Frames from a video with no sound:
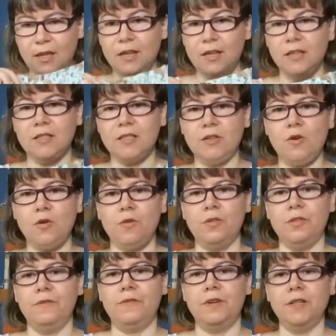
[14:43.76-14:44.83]
So
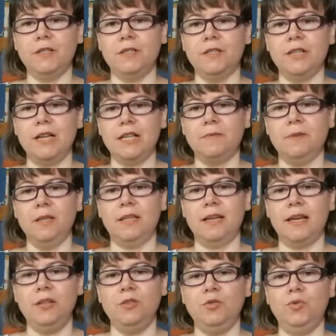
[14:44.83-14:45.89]
the first adjustment that
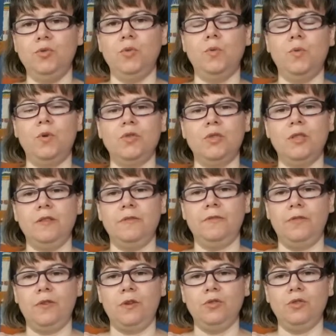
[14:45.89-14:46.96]
I had to do was in the
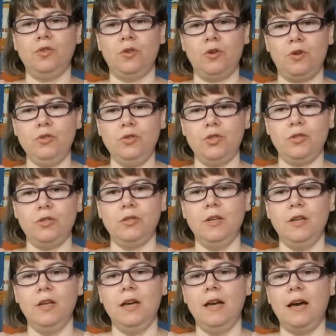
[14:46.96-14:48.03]
front crotch.
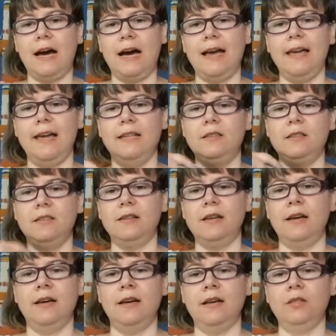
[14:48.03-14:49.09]
I had
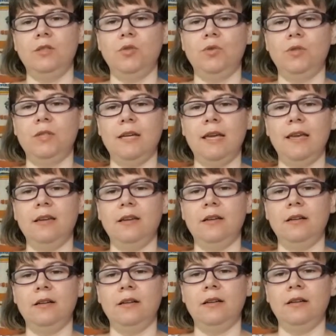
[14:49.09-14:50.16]
to take
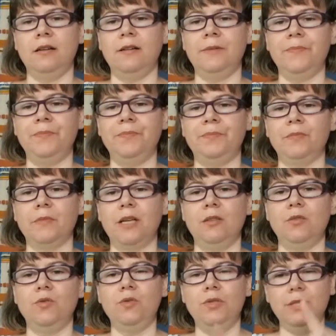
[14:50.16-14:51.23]

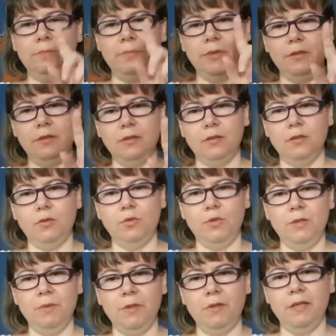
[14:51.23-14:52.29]
to
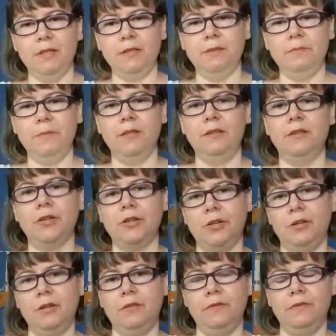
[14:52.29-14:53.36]
deepen a little bit the
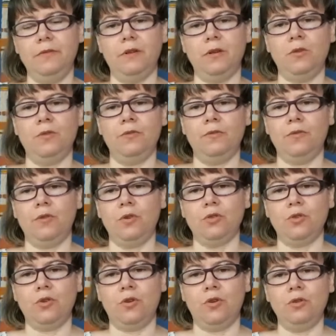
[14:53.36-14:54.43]
curve on the
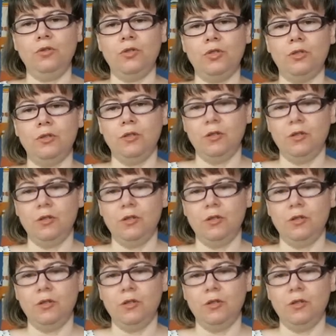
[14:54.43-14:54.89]
front crotch.